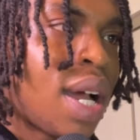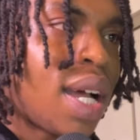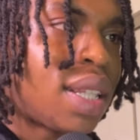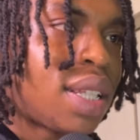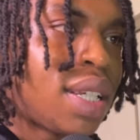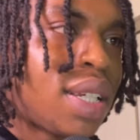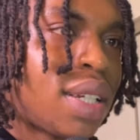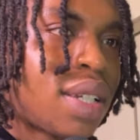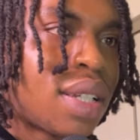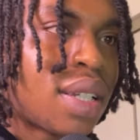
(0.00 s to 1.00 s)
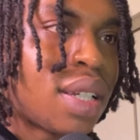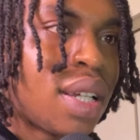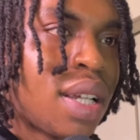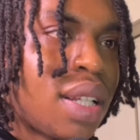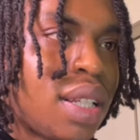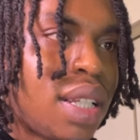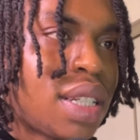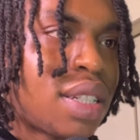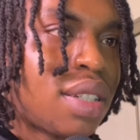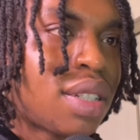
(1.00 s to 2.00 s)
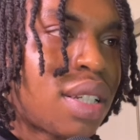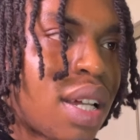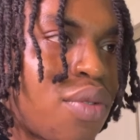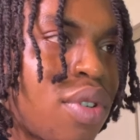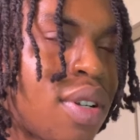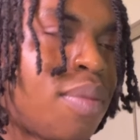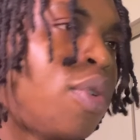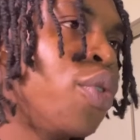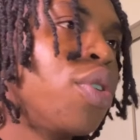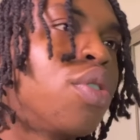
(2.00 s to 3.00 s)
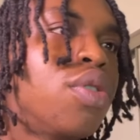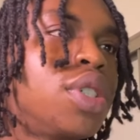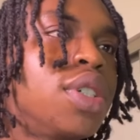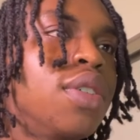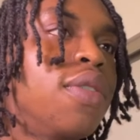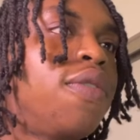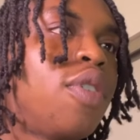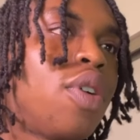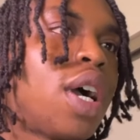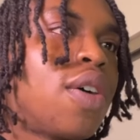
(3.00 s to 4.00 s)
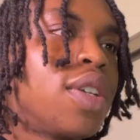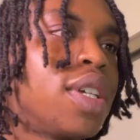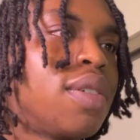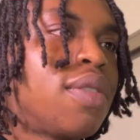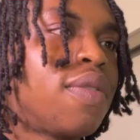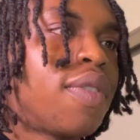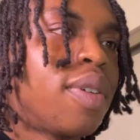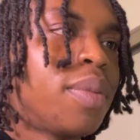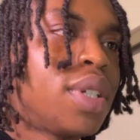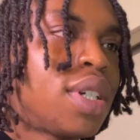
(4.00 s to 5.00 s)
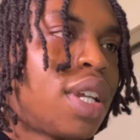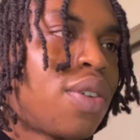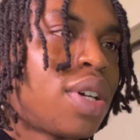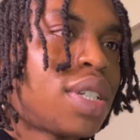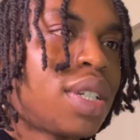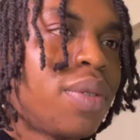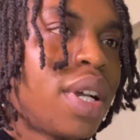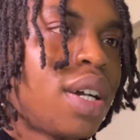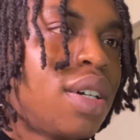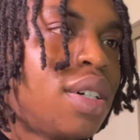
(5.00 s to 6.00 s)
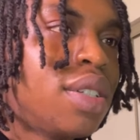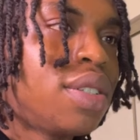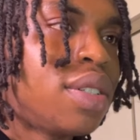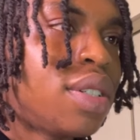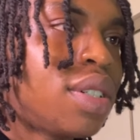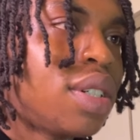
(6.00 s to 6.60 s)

I think this looks like one. We're gonna go to the four hour to help confirm it. That's why I say we got other.